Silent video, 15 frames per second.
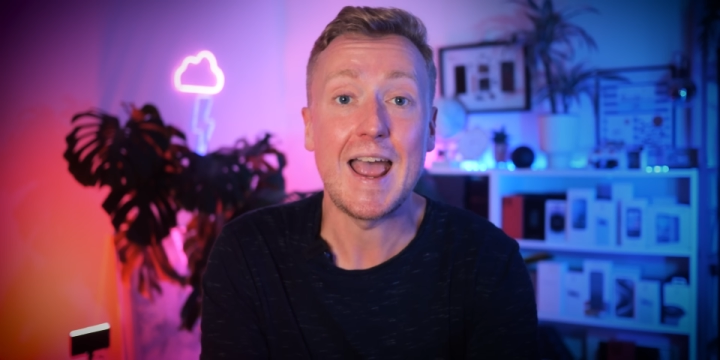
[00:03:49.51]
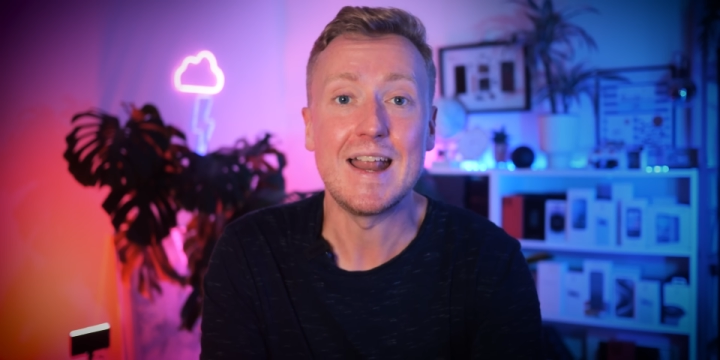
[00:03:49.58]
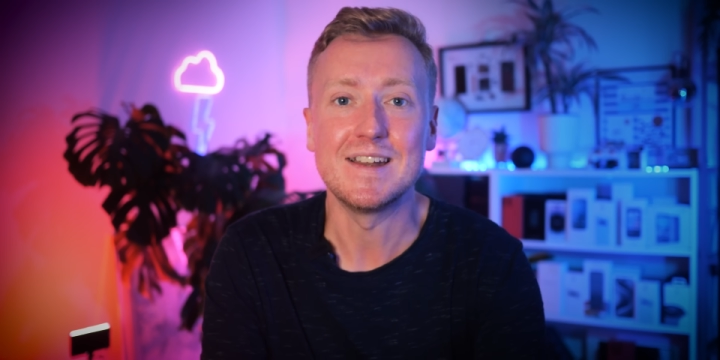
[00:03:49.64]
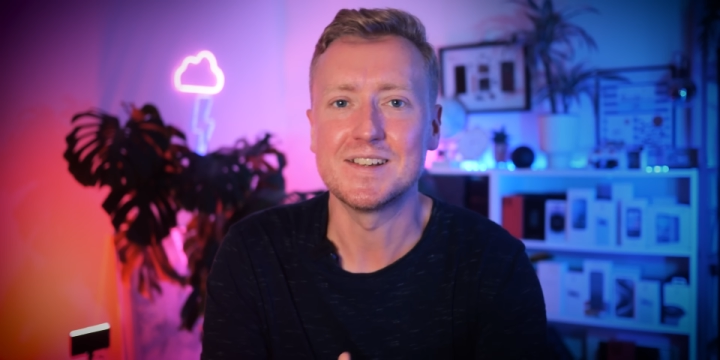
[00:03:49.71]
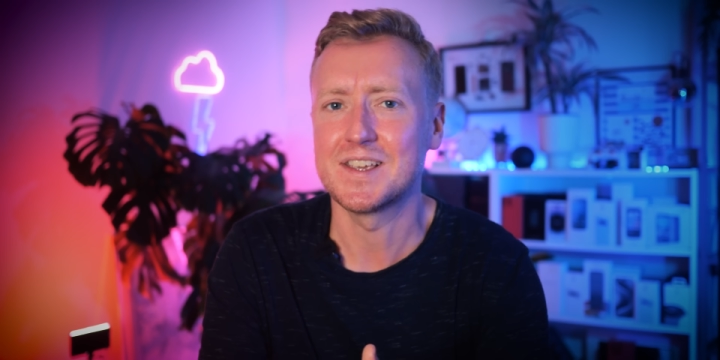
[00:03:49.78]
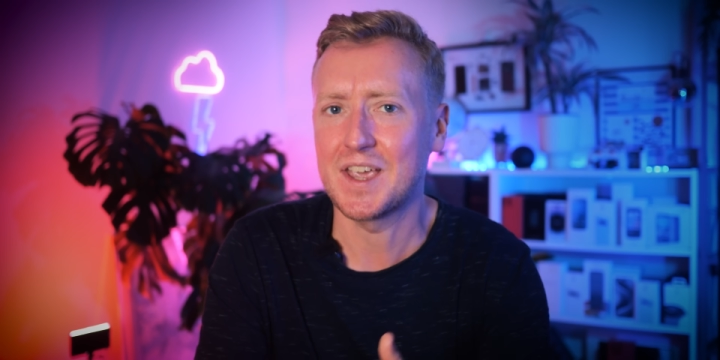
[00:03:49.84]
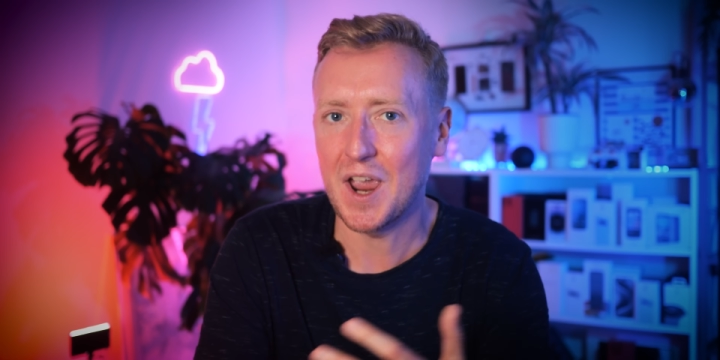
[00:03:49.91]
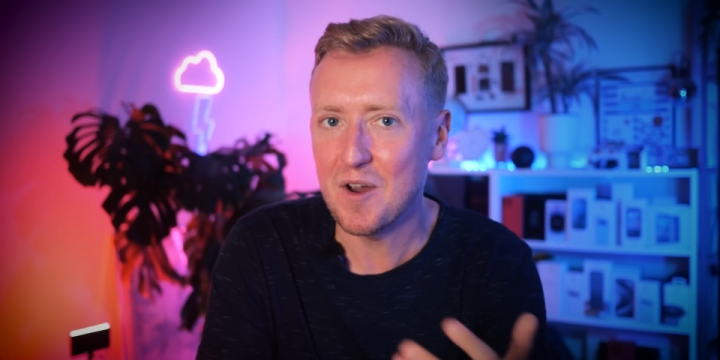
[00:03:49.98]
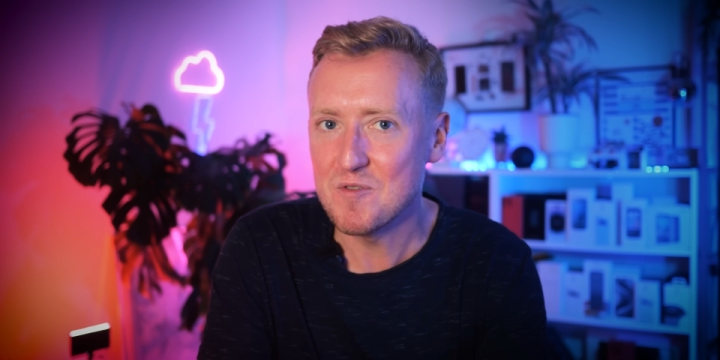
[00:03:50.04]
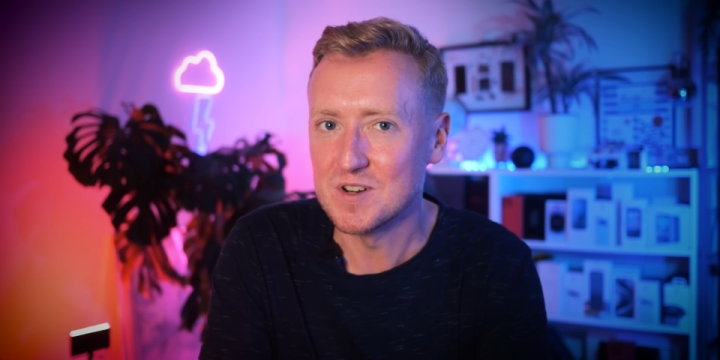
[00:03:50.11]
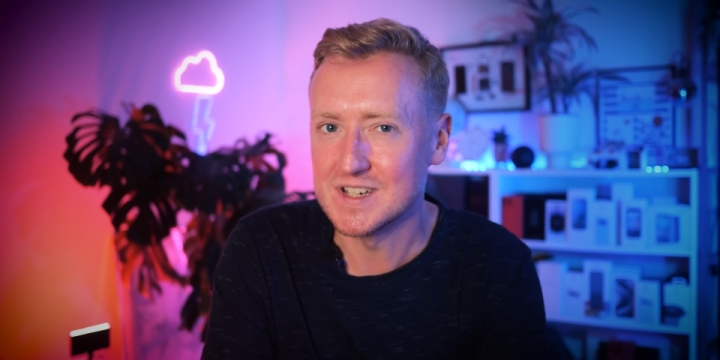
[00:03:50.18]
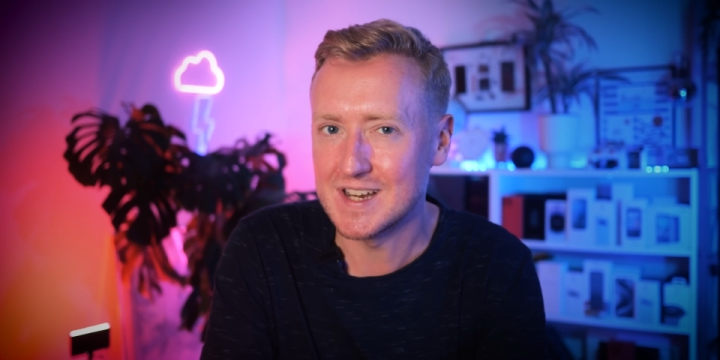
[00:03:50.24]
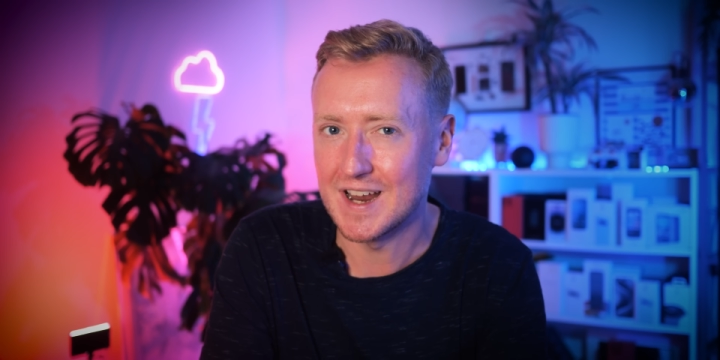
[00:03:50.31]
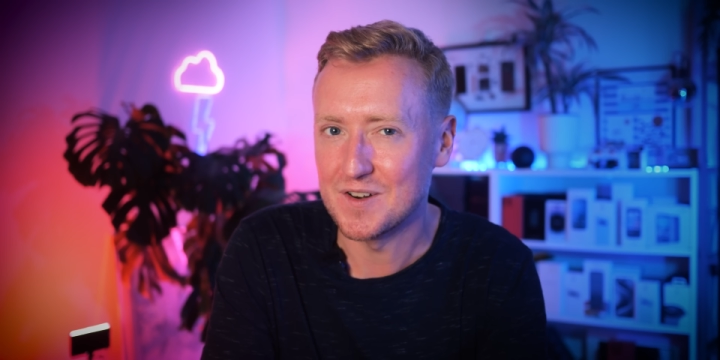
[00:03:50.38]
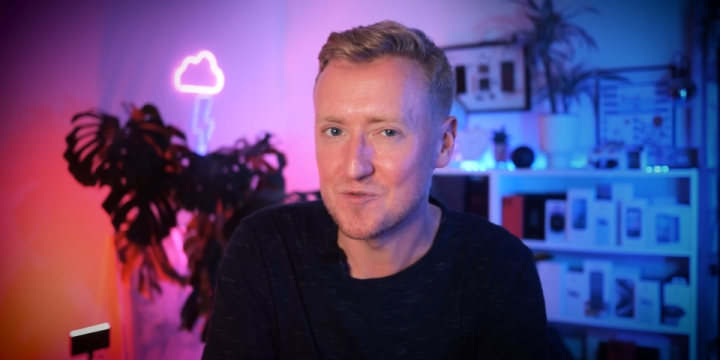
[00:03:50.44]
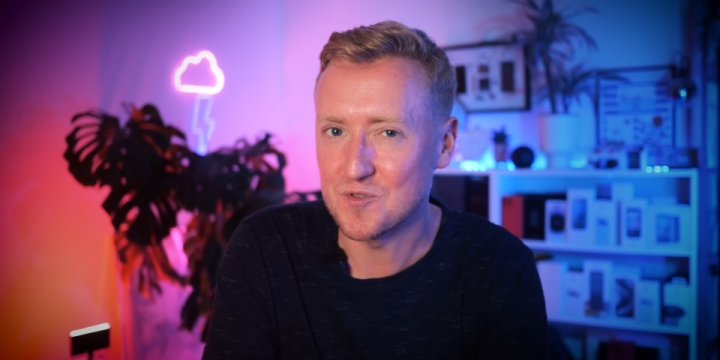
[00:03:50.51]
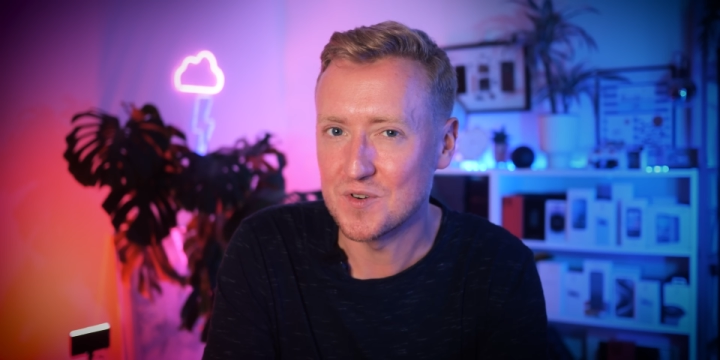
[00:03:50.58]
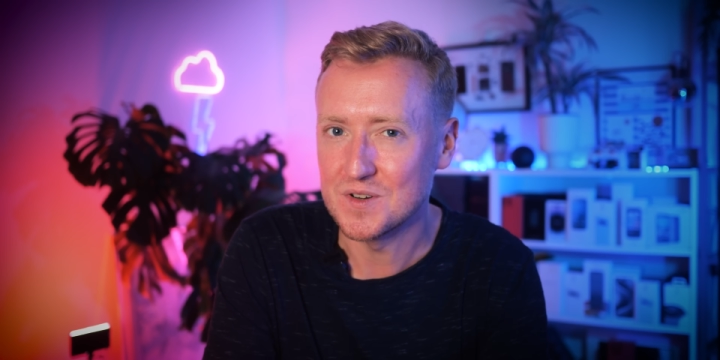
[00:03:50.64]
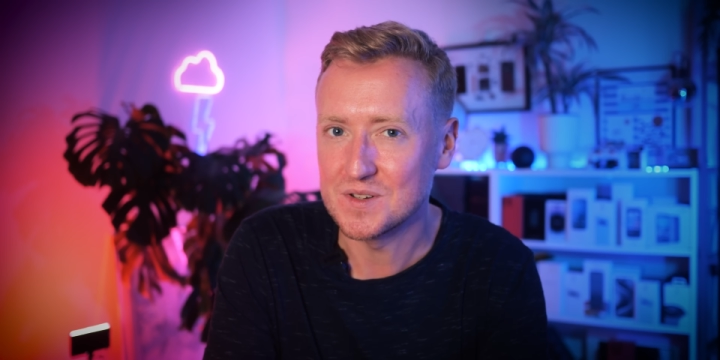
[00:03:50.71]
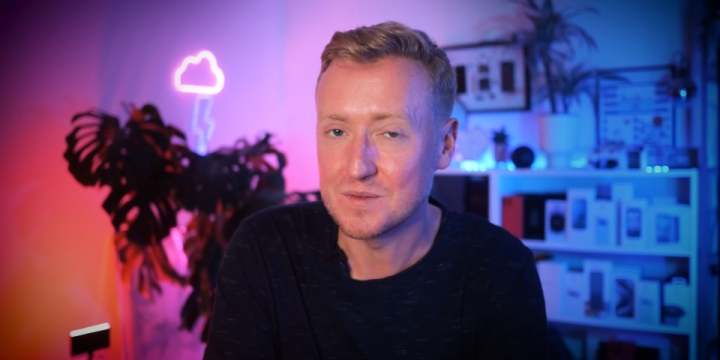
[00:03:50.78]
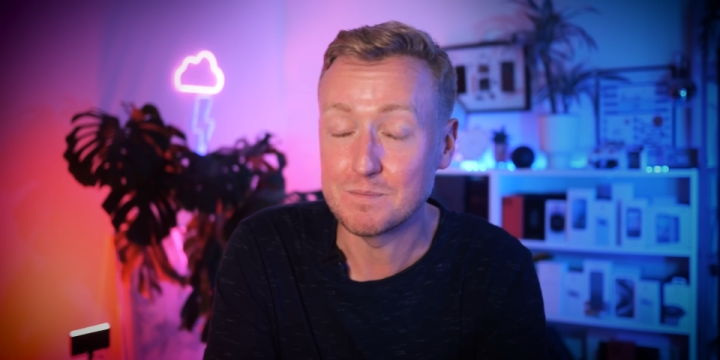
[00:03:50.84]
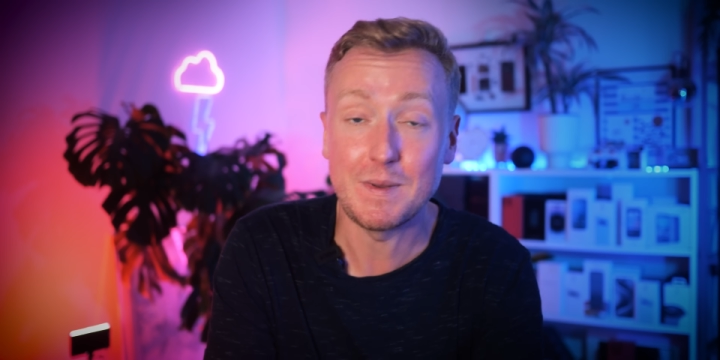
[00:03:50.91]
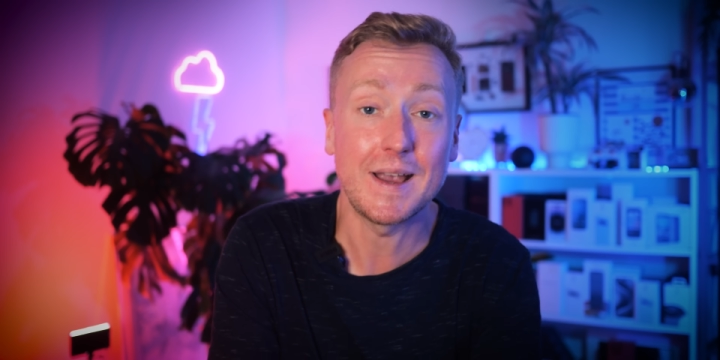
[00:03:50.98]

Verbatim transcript: and current Android.